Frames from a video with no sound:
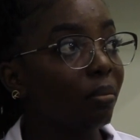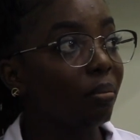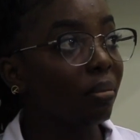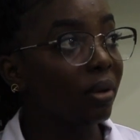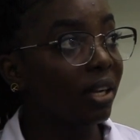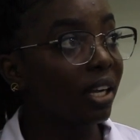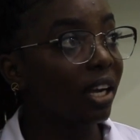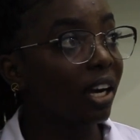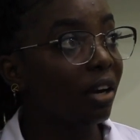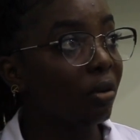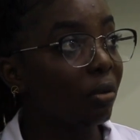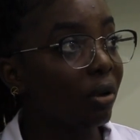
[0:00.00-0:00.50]

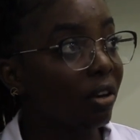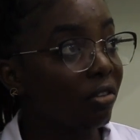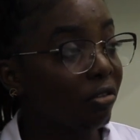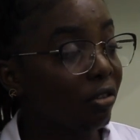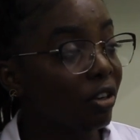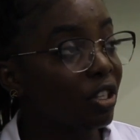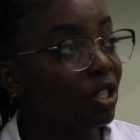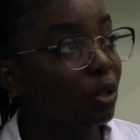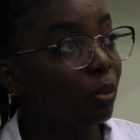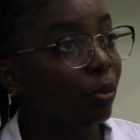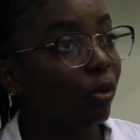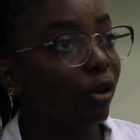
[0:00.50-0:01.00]
be a
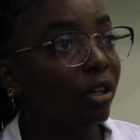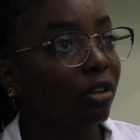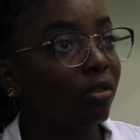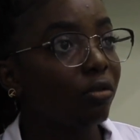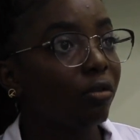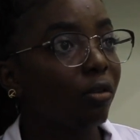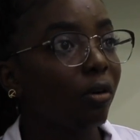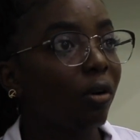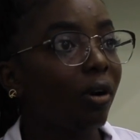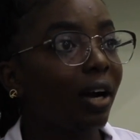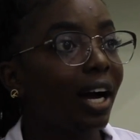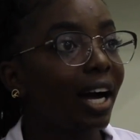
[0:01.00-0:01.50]
reference point
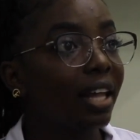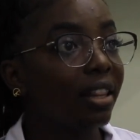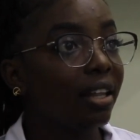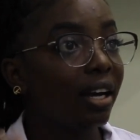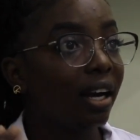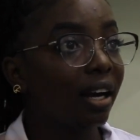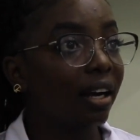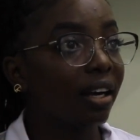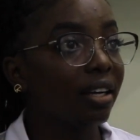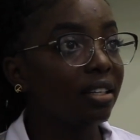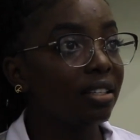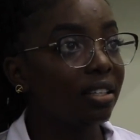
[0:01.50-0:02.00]
for other
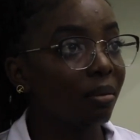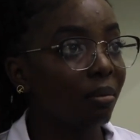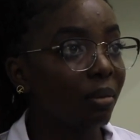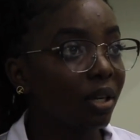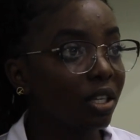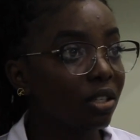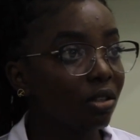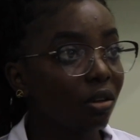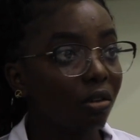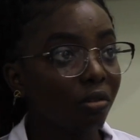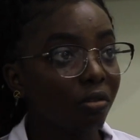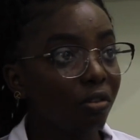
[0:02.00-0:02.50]

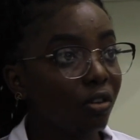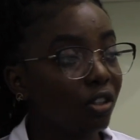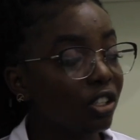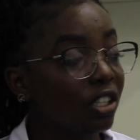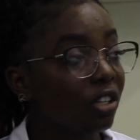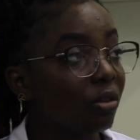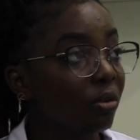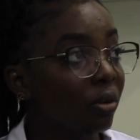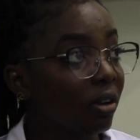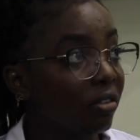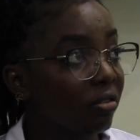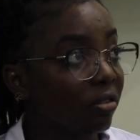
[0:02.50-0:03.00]
academics or
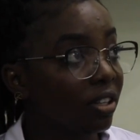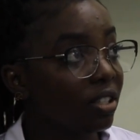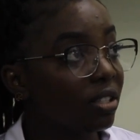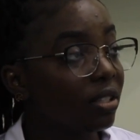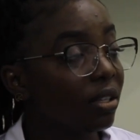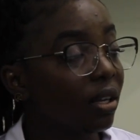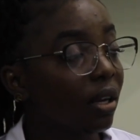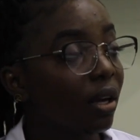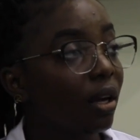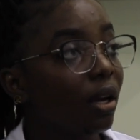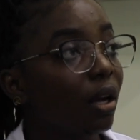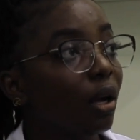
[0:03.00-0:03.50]
future reference,
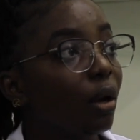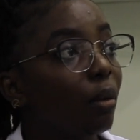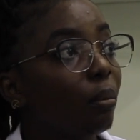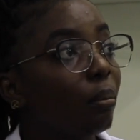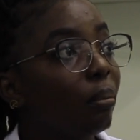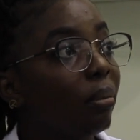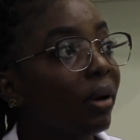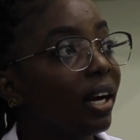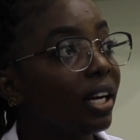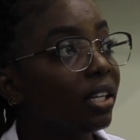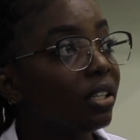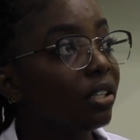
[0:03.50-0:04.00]

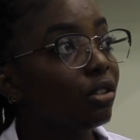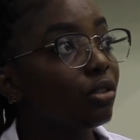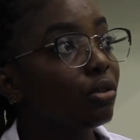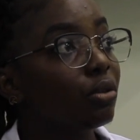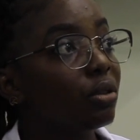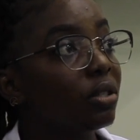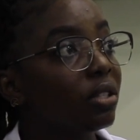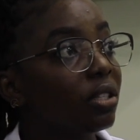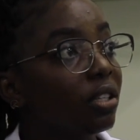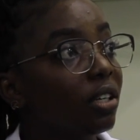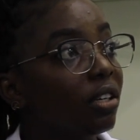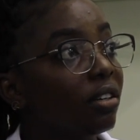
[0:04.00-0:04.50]
but to
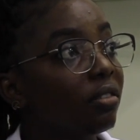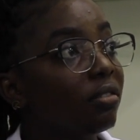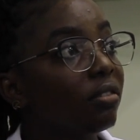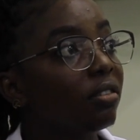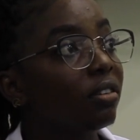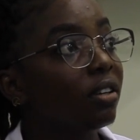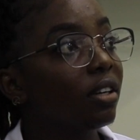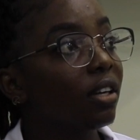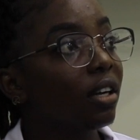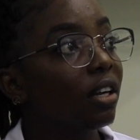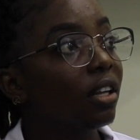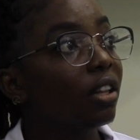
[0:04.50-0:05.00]
serve
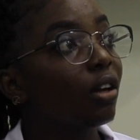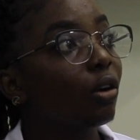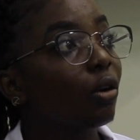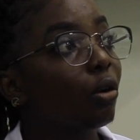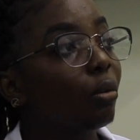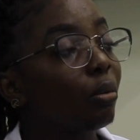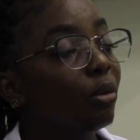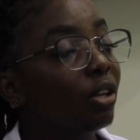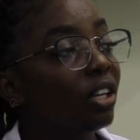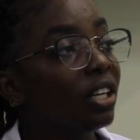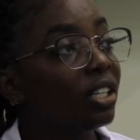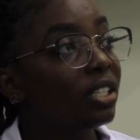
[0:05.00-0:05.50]
the
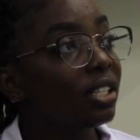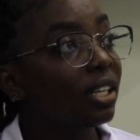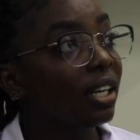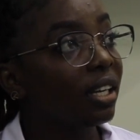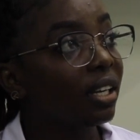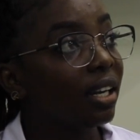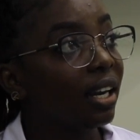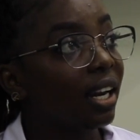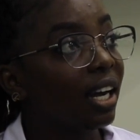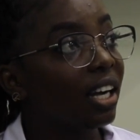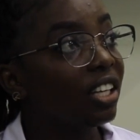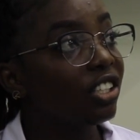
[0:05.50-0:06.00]
community
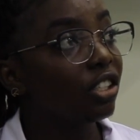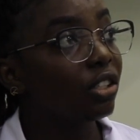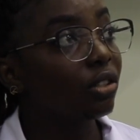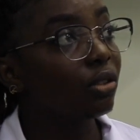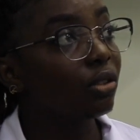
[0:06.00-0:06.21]
at large,